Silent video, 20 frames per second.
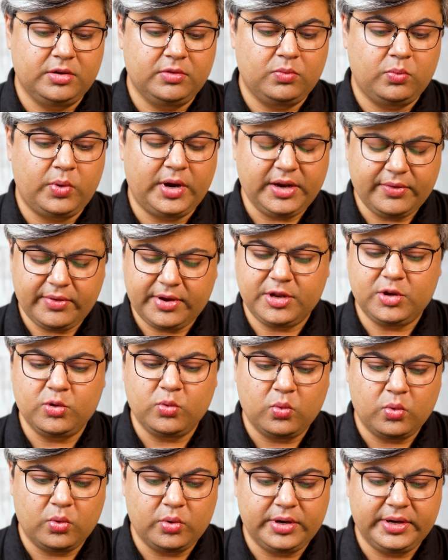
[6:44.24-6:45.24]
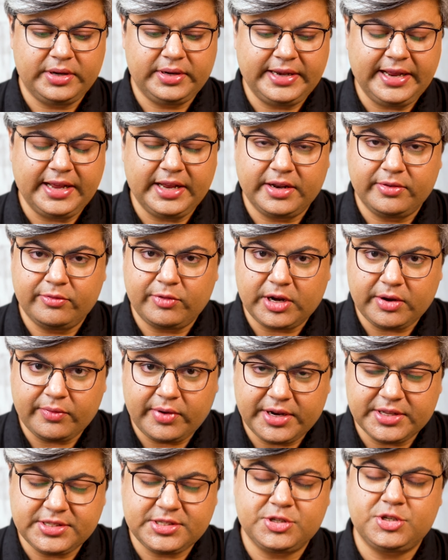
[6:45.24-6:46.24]
whatever
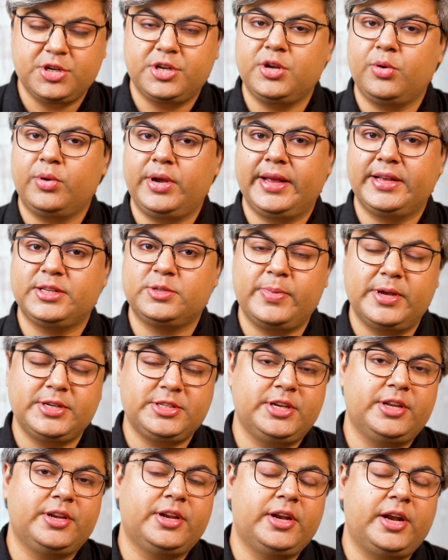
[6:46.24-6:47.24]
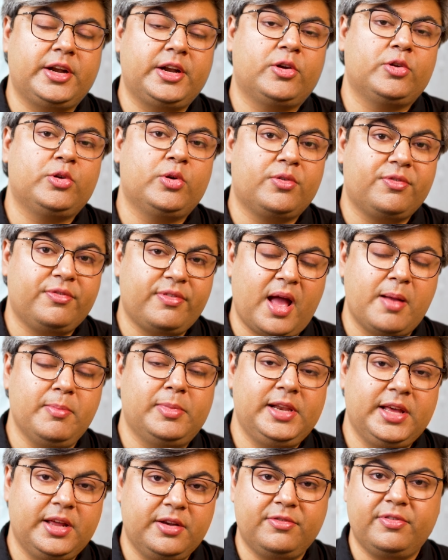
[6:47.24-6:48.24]
decision you take, especially related to your
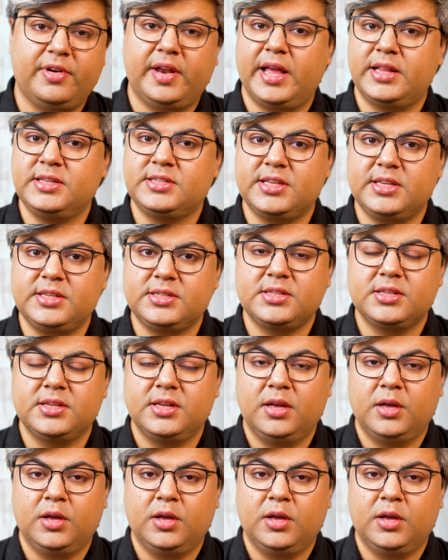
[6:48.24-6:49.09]
family and finances,